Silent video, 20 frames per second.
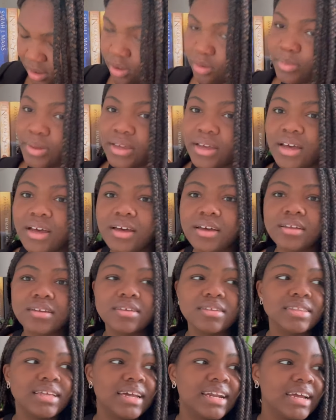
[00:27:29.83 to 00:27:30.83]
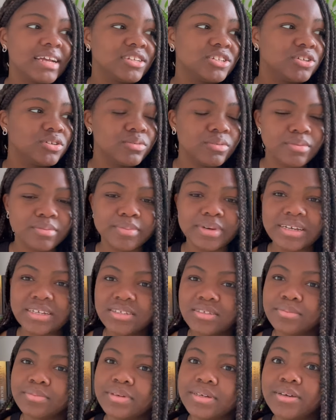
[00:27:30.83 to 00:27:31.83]
oh my god, that actually
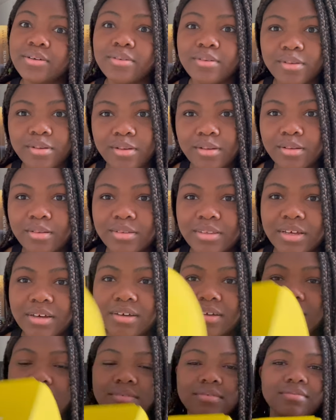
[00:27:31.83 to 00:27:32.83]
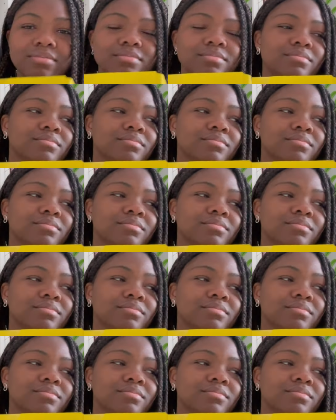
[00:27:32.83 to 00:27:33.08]
reminds me. Hold on.